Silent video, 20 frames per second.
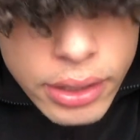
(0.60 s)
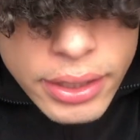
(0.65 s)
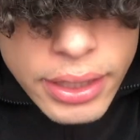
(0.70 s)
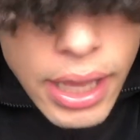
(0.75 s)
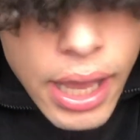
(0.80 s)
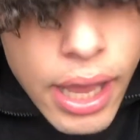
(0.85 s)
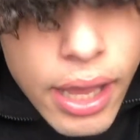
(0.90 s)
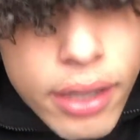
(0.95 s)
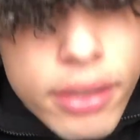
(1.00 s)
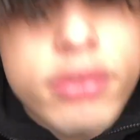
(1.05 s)

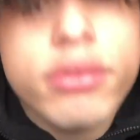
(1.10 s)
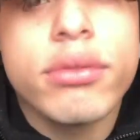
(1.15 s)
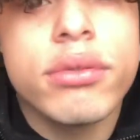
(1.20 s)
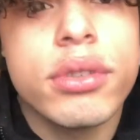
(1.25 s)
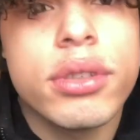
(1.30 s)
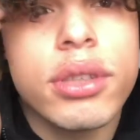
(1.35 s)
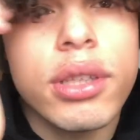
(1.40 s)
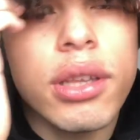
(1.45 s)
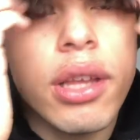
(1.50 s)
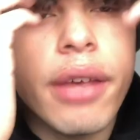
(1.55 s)
hat
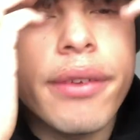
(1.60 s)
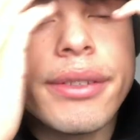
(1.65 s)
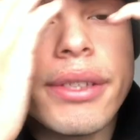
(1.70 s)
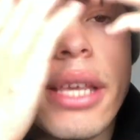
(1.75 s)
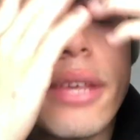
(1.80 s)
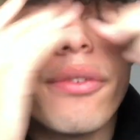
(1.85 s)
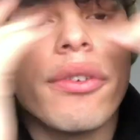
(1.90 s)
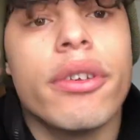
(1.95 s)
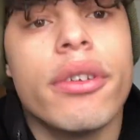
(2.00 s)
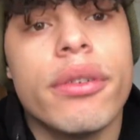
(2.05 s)
is a
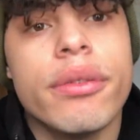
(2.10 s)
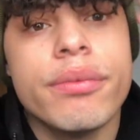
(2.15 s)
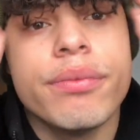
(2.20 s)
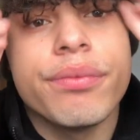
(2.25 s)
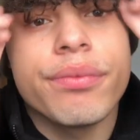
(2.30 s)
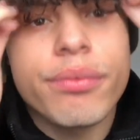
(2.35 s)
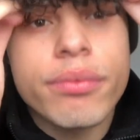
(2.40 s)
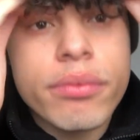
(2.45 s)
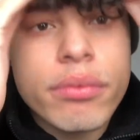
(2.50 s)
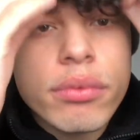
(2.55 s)
lifesaver
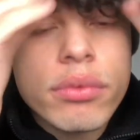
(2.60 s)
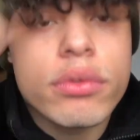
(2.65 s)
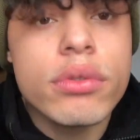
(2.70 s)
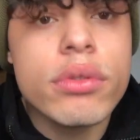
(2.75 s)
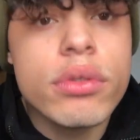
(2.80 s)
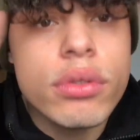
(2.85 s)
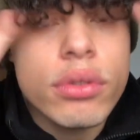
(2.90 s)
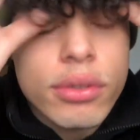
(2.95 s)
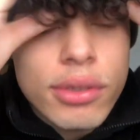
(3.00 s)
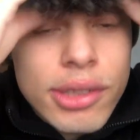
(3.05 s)

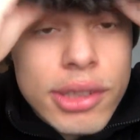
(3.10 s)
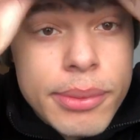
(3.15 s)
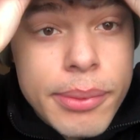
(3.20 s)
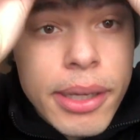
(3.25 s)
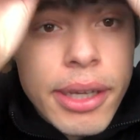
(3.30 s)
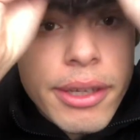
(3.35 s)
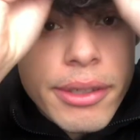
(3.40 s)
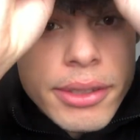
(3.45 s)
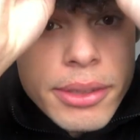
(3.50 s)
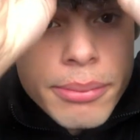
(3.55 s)
because my
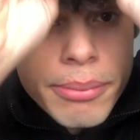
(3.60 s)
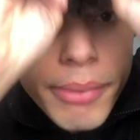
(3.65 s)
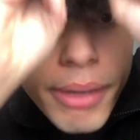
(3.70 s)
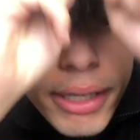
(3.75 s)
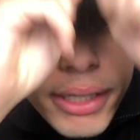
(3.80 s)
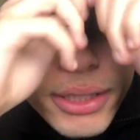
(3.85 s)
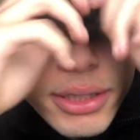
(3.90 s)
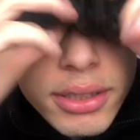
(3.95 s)
hair is a mess.